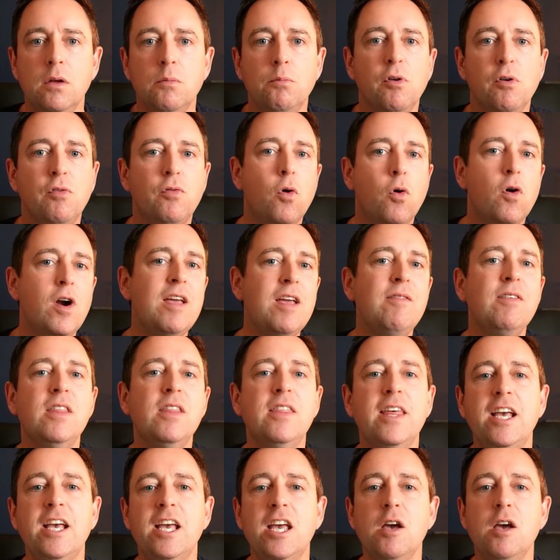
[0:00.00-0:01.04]
Before even
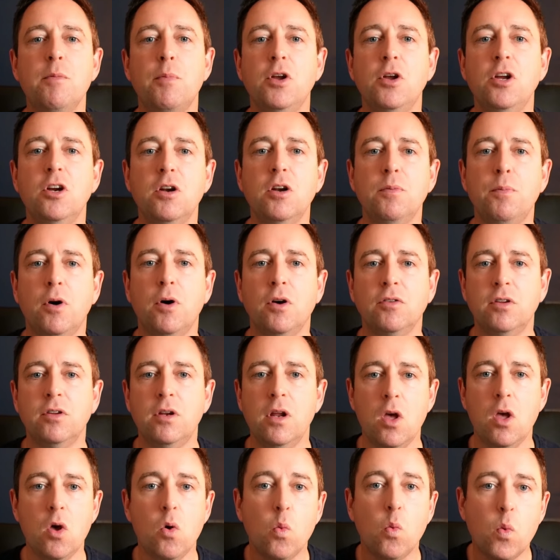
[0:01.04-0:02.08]
thinking about your deposit,
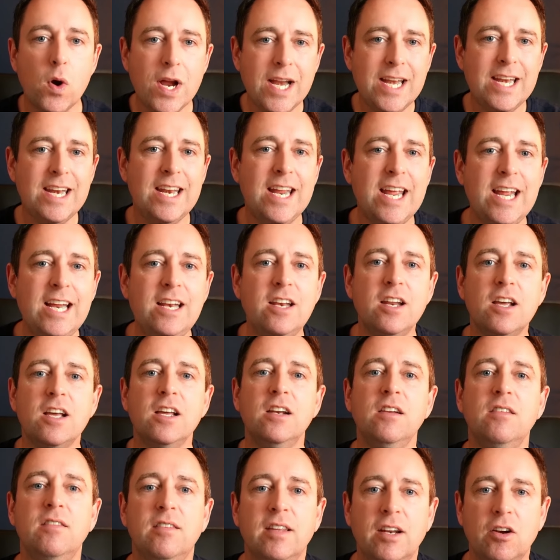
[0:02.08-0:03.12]
we need to
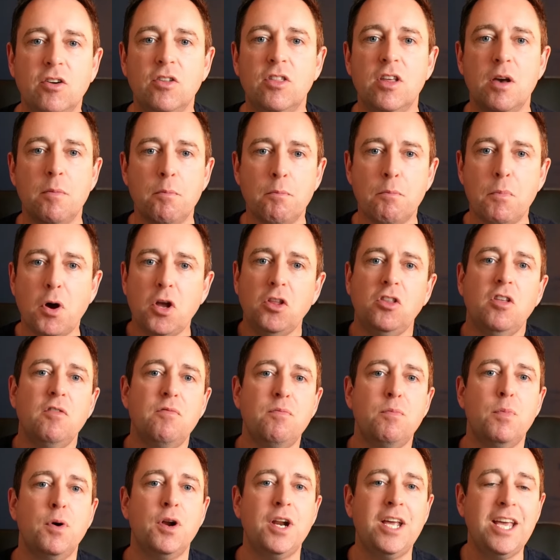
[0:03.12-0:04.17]
consider the amount
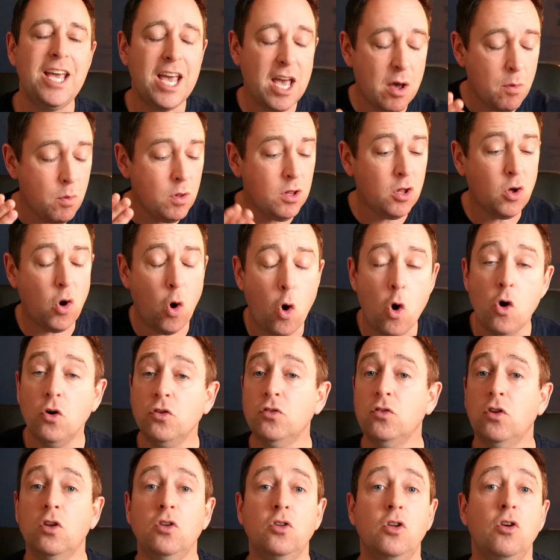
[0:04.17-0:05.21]
of money it will
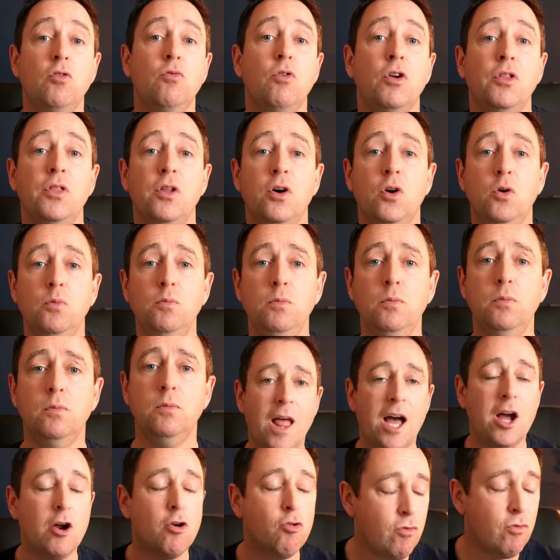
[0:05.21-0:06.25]
cost to run the home.
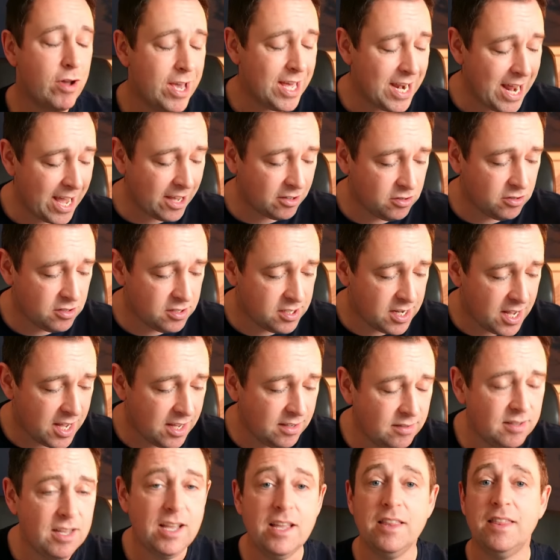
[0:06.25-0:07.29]
A great
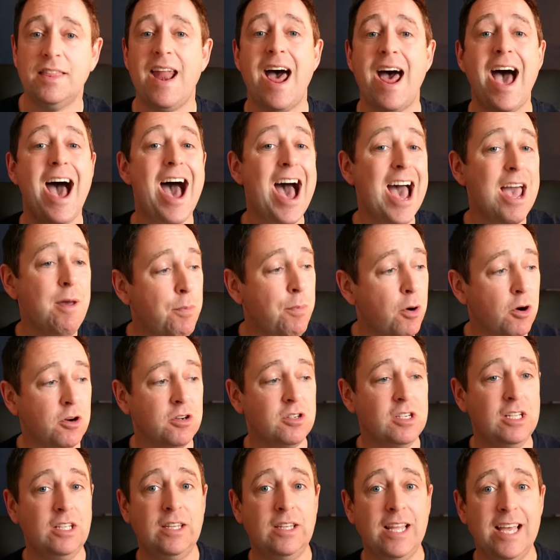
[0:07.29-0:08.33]
exercise that I
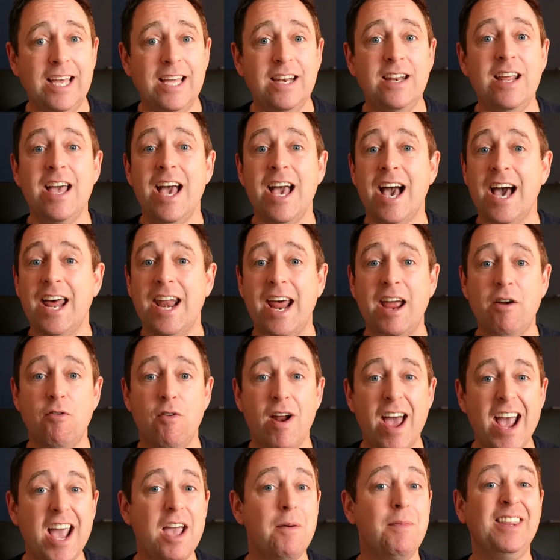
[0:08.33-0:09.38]
personally did, and I
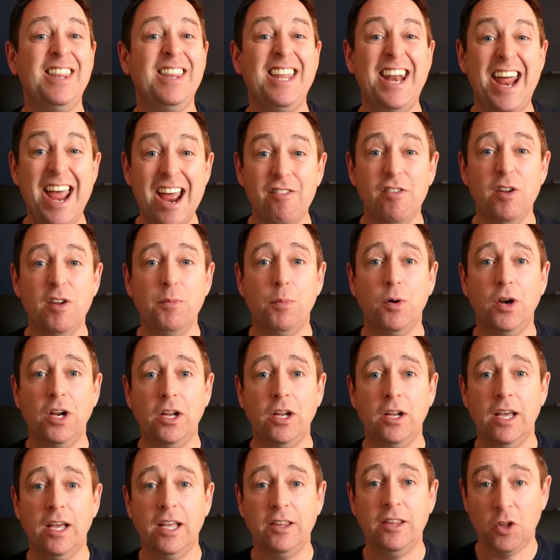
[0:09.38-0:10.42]
recommend that
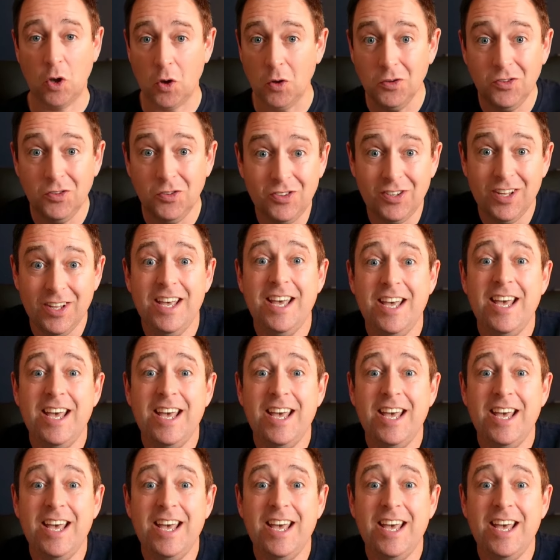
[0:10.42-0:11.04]
everybody does,